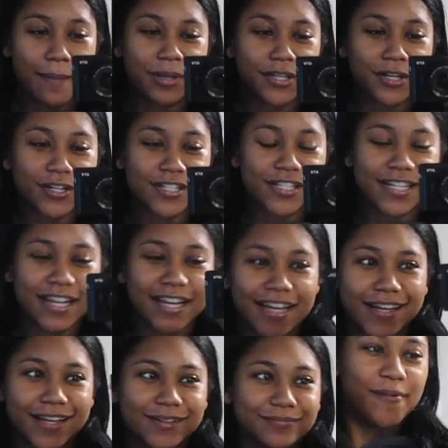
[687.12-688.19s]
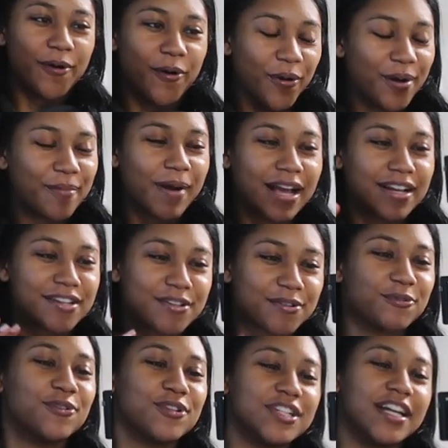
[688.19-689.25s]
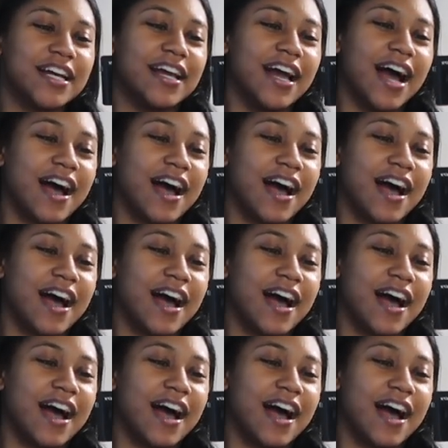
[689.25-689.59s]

Thursday. We're going back to school today.